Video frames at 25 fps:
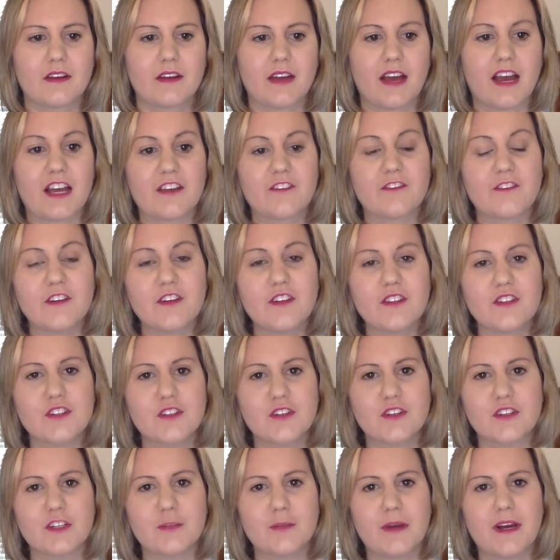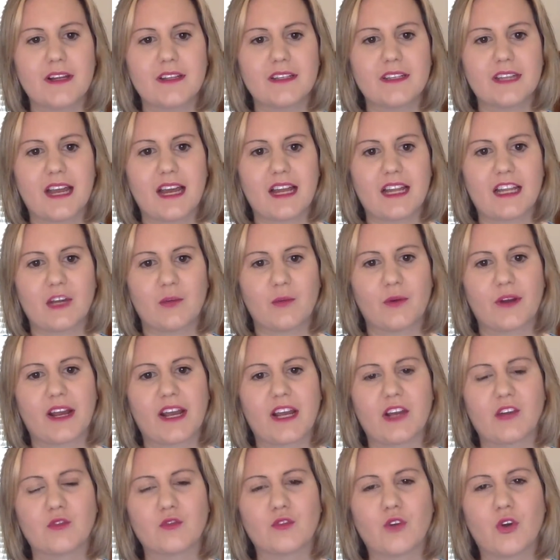I first learned about NALA when I
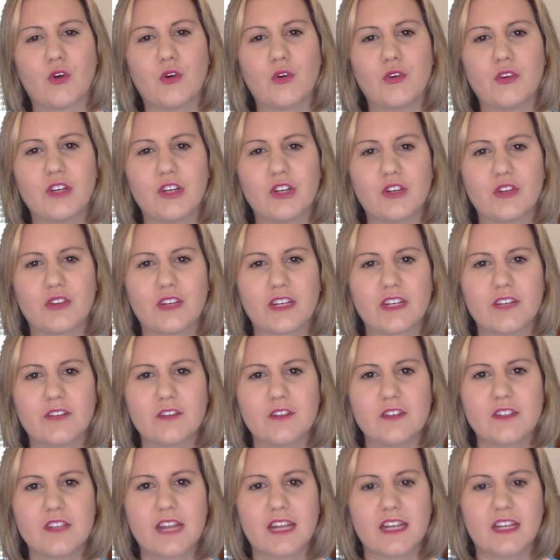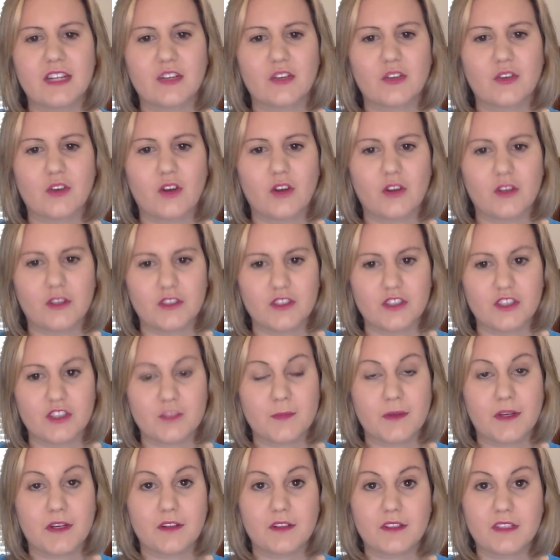enrolled in Greenville Technical College's
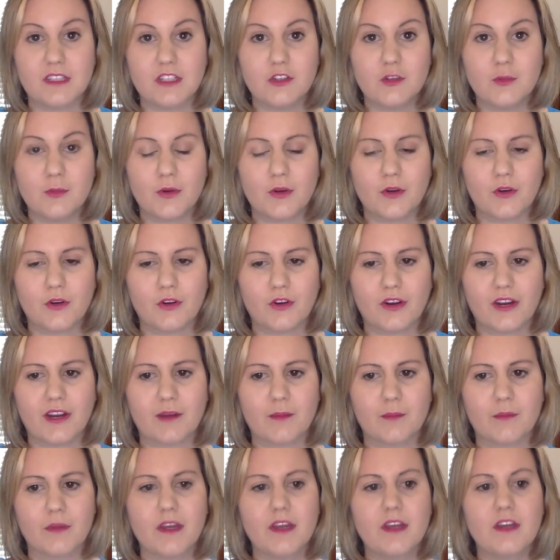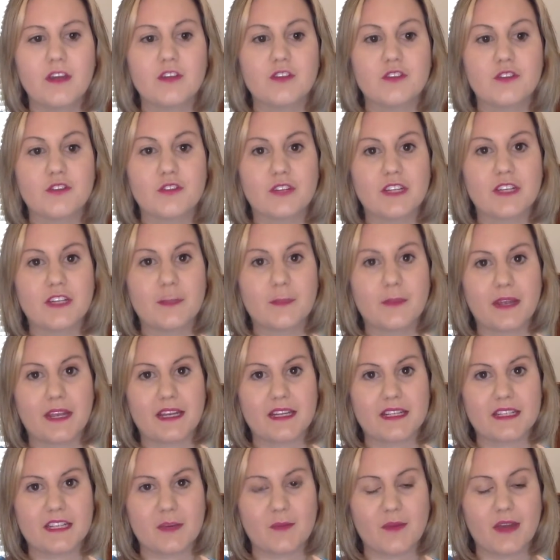paralegal program during the
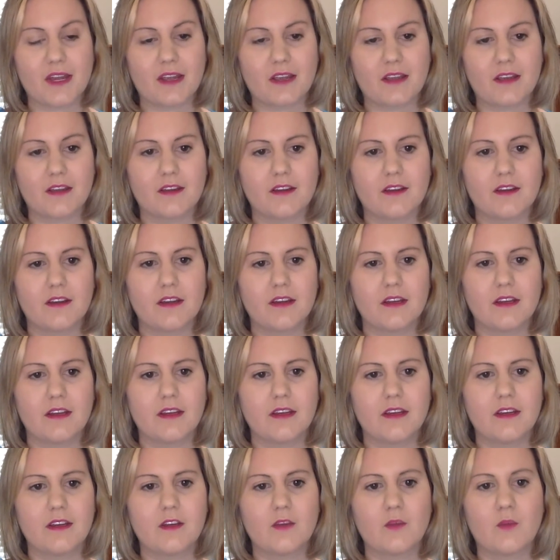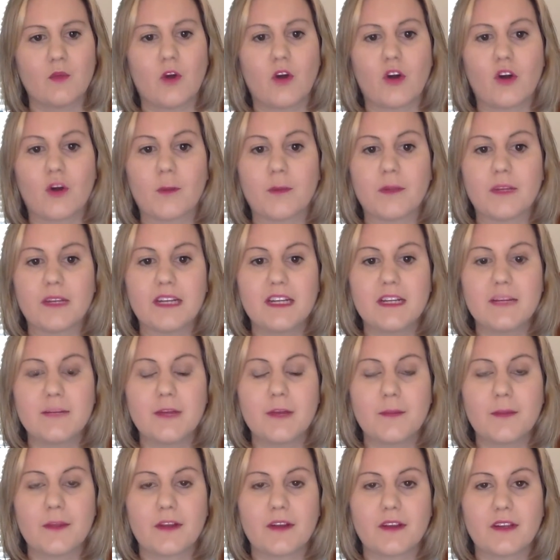pandemic. While completing my
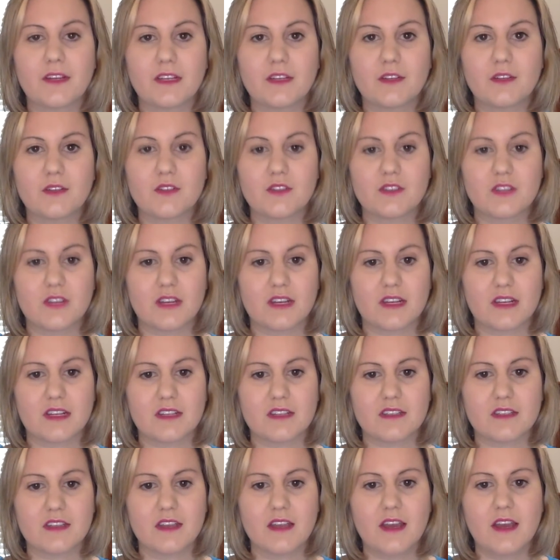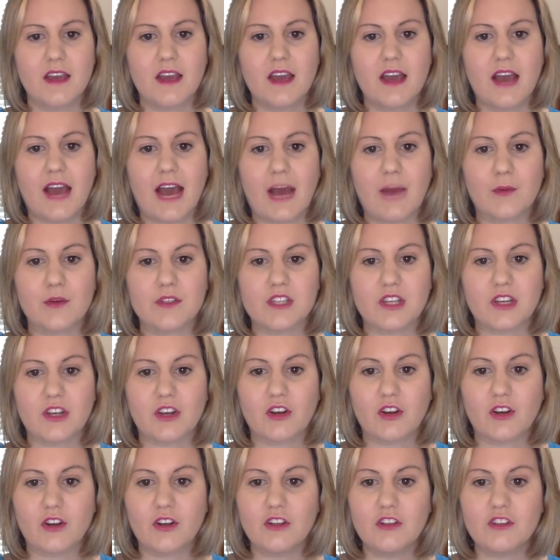paralegal studies, I was
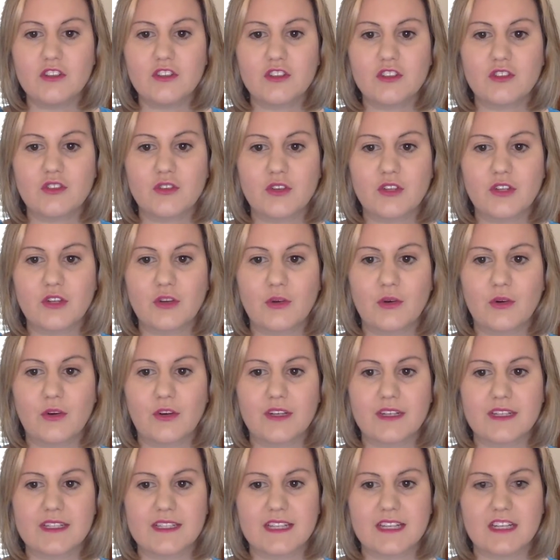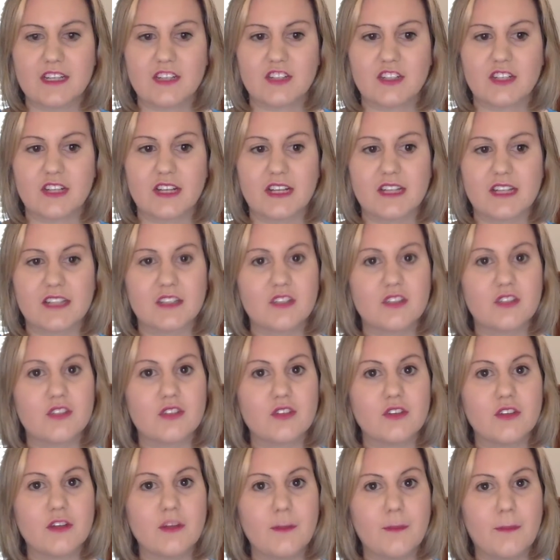encouraged to join the organization as a
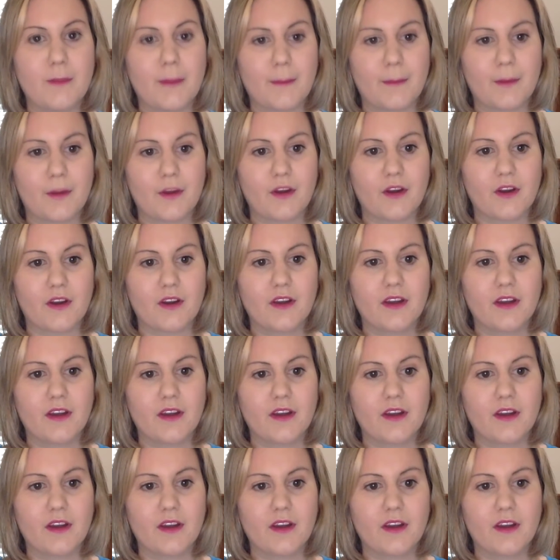student member